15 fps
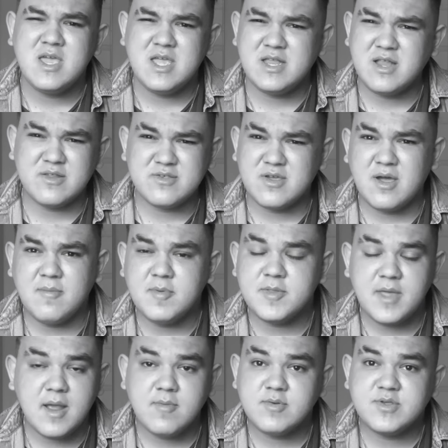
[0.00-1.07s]
it doesn't come with
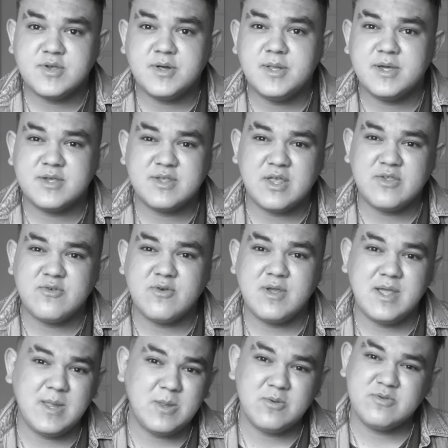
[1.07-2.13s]
every single
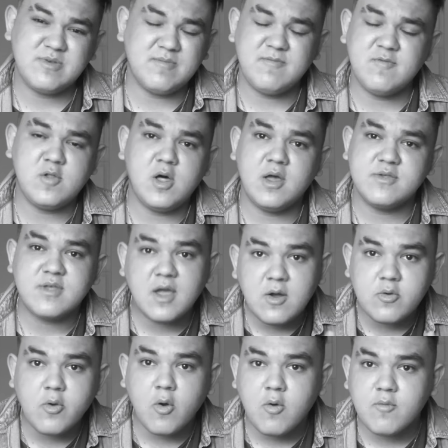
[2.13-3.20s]
accessory, and there's some flaws that
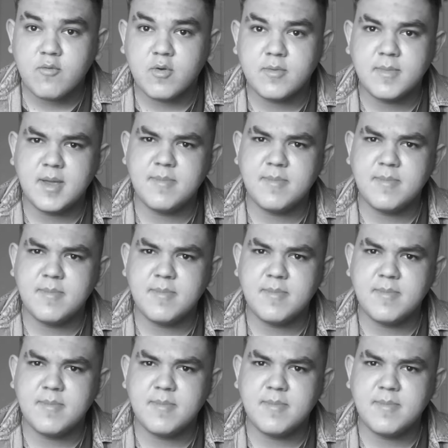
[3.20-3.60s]
I'll go over in my